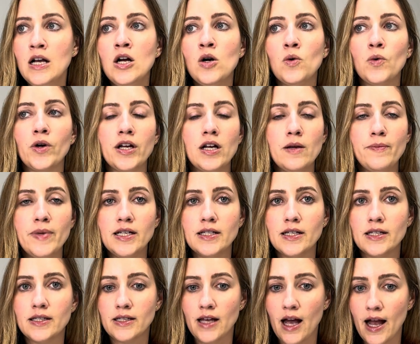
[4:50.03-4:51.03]
we're going to be
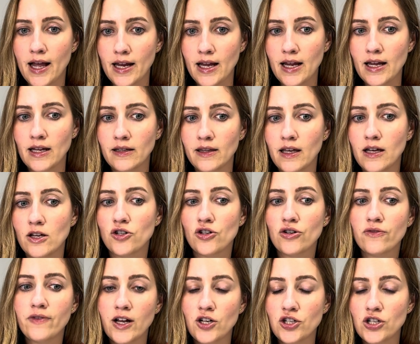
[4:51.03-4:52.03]
deciding the
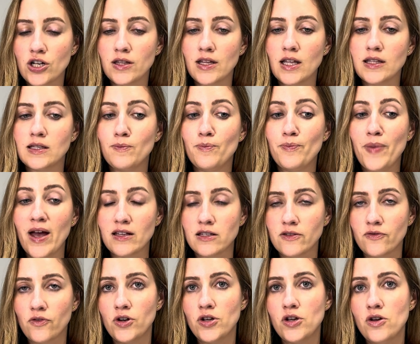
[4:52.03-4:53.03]
intervention that's best
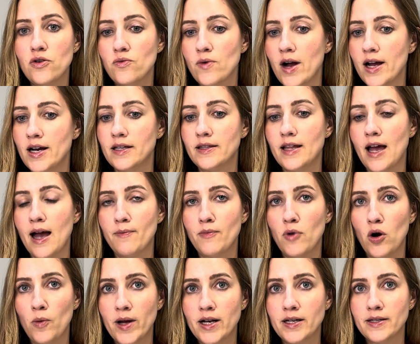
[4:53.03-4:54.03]
for you right in that
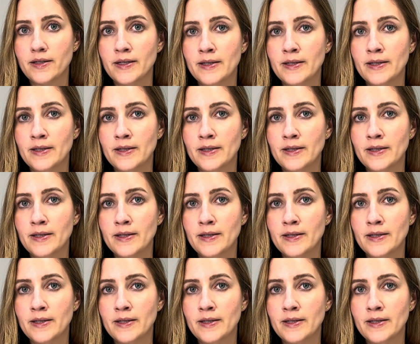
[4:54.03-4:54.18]
moment.